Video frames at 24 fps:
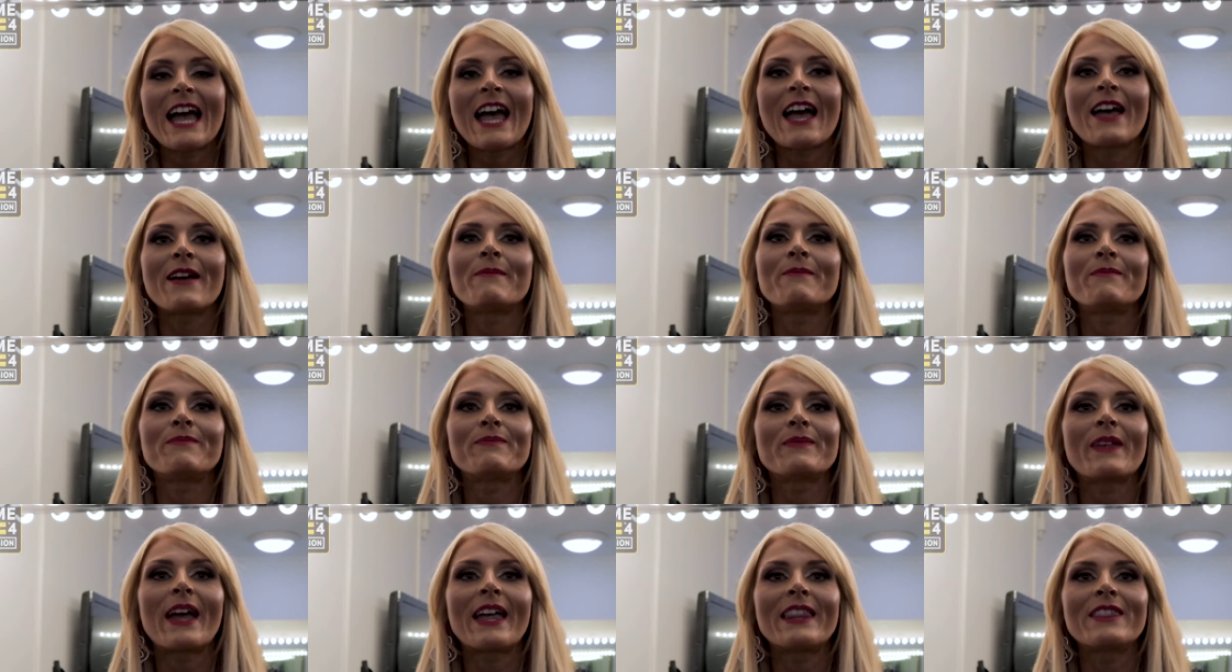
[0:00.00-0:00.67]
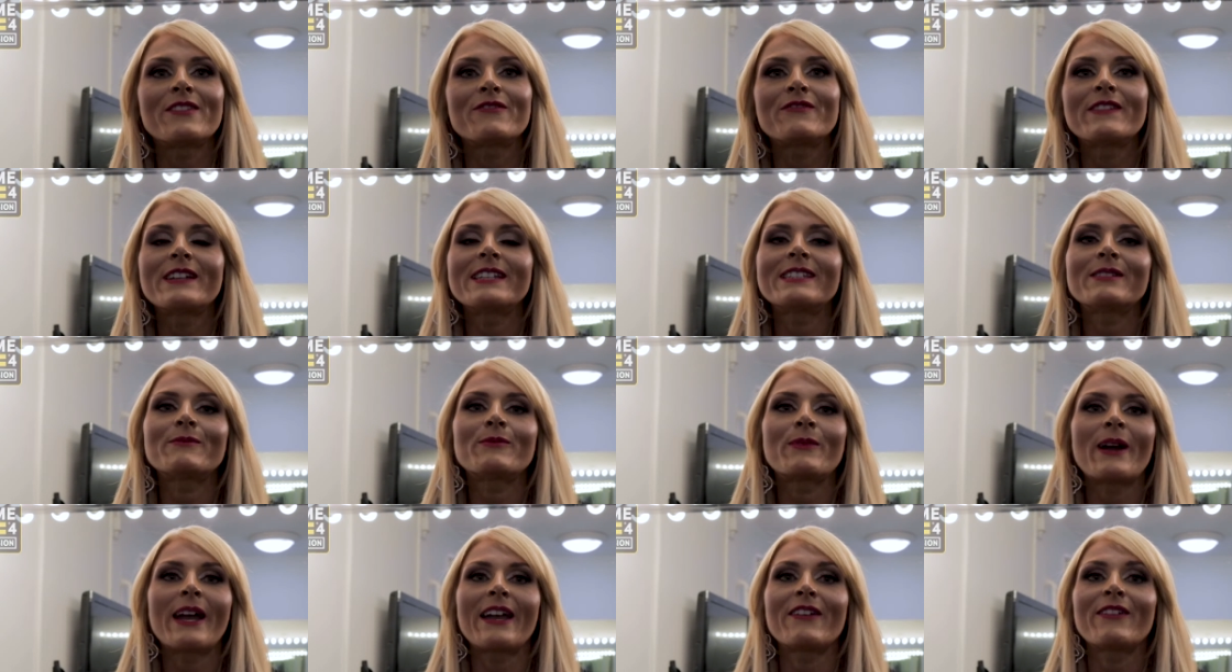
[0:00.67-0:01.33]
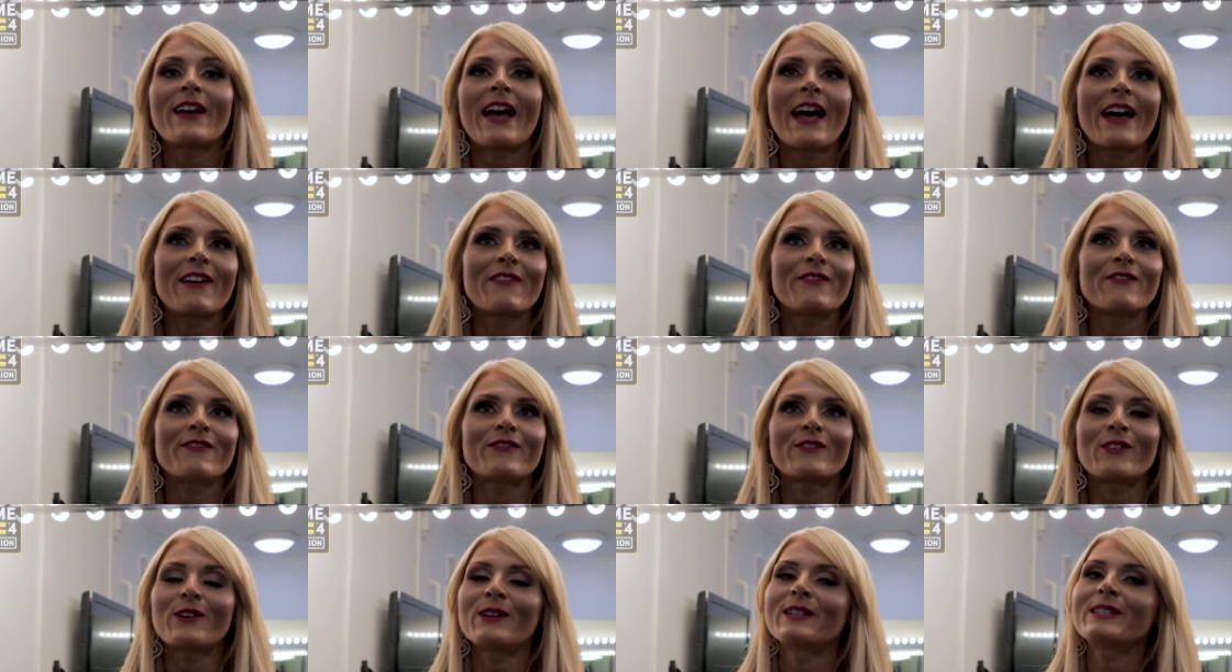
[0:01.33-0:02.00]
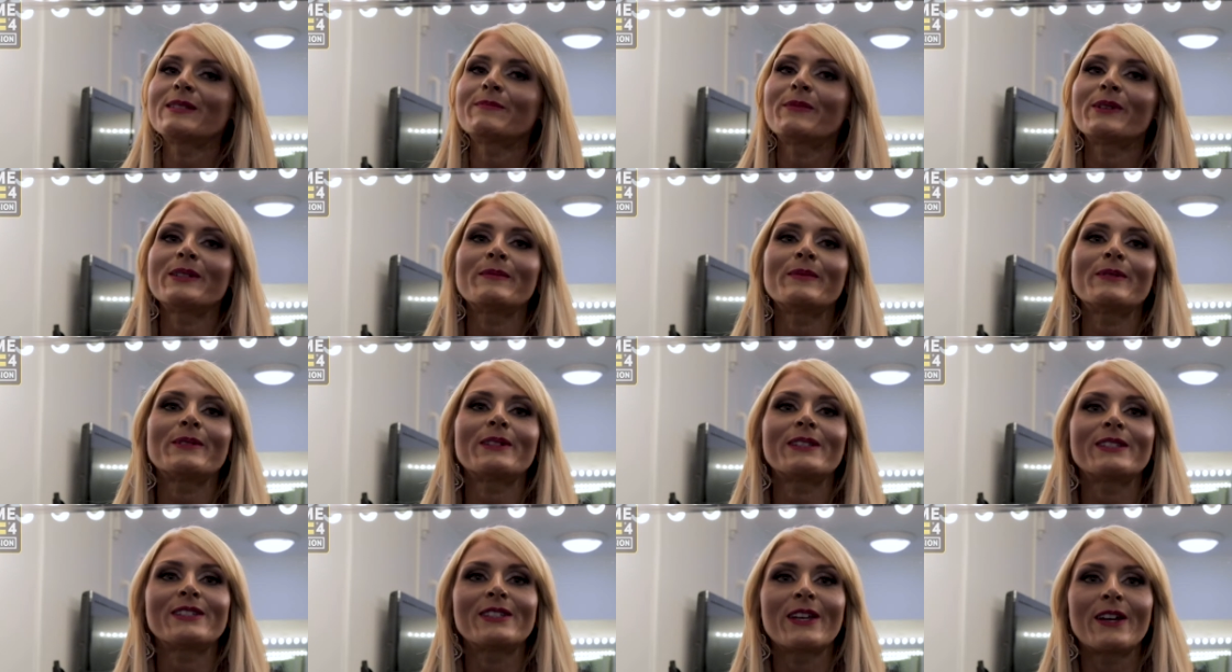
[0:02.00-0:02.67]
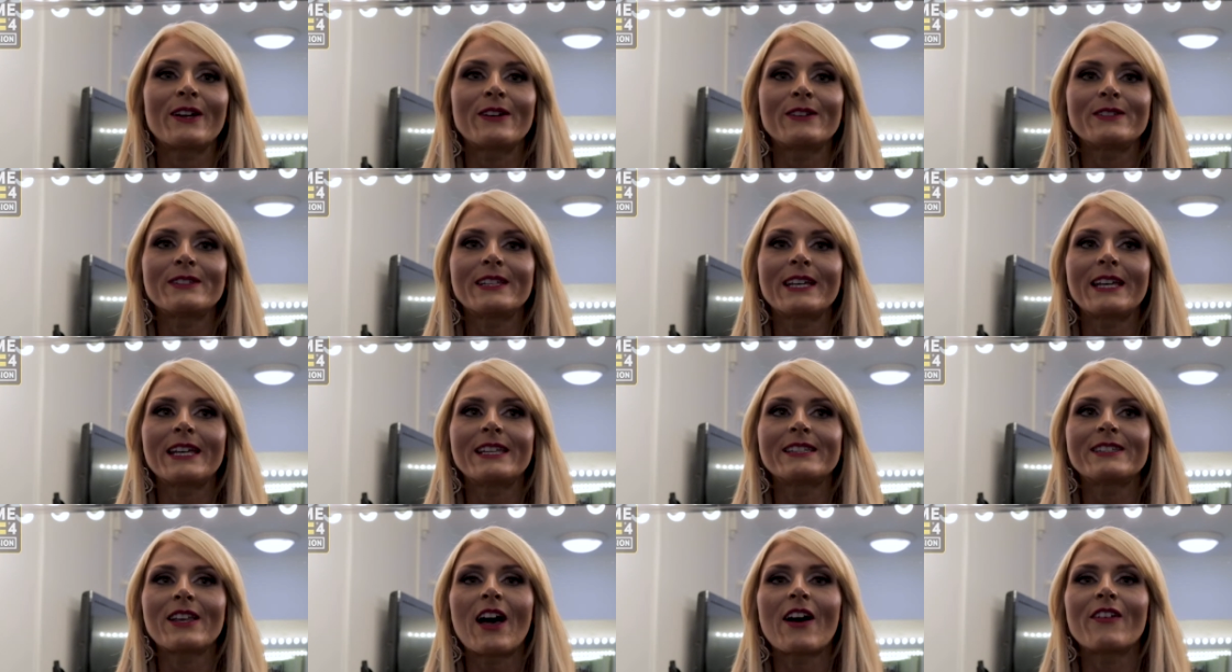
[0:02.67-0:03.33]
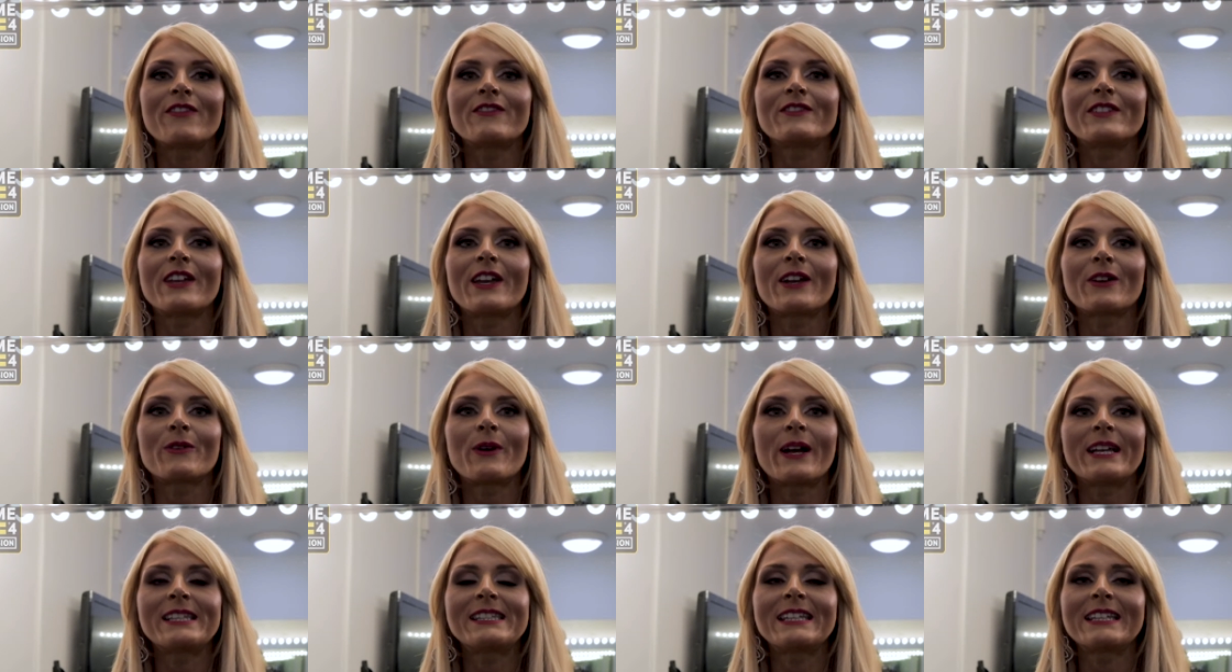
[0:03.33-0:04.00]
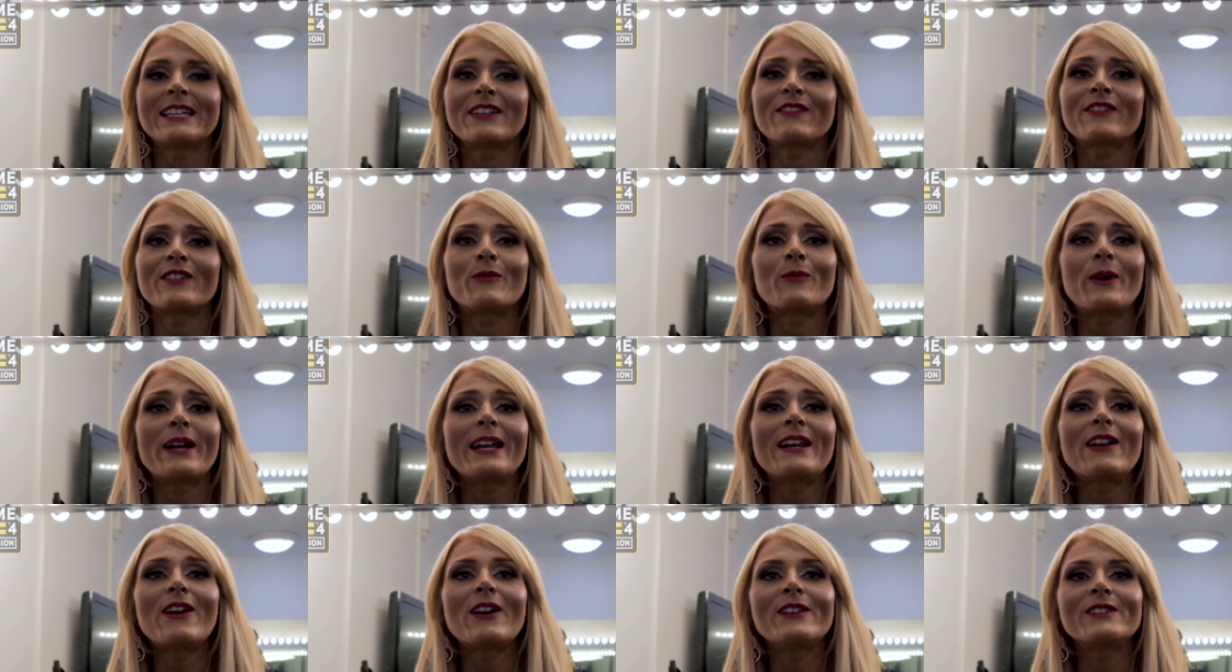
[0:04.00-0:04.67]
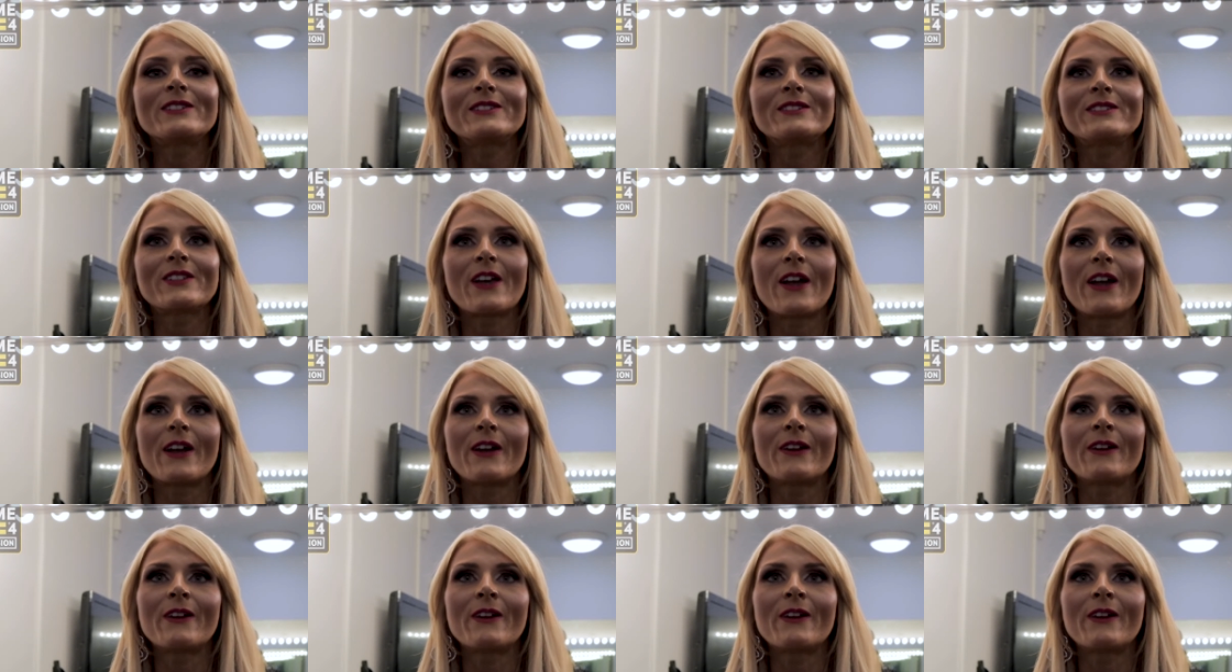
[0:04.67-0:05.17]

um, and the reason why I have got into bodybuilding shows is after quite a significant weight loss. So